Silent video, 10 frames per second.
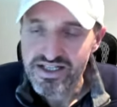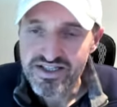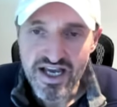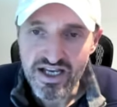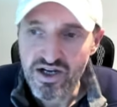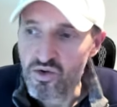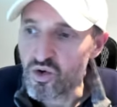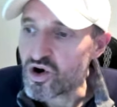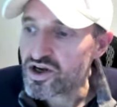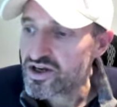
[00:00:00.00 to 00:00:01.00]
taking a
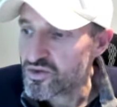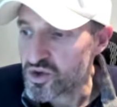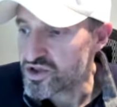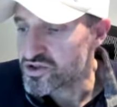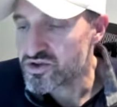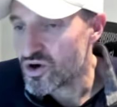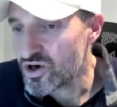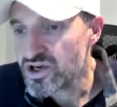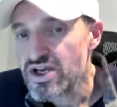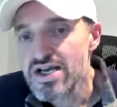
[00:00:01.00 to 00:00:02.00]
walk with your
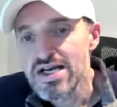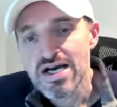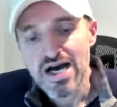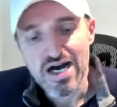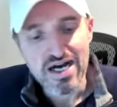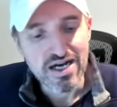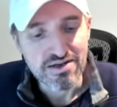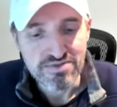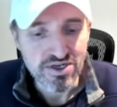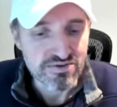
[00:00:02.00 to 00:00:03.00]
dog,
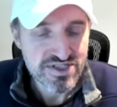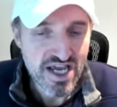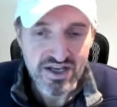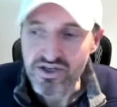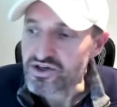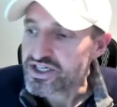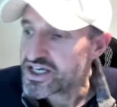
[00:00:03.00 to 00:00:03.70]
uh, you know, taking your